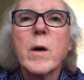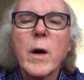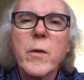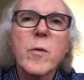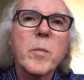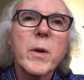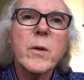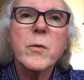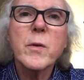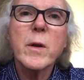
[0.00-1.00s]
other
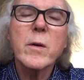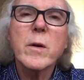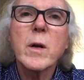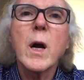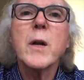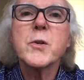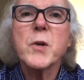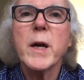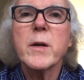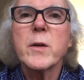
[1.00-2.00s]
beers that are
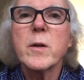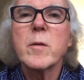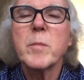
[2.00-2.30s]
contracted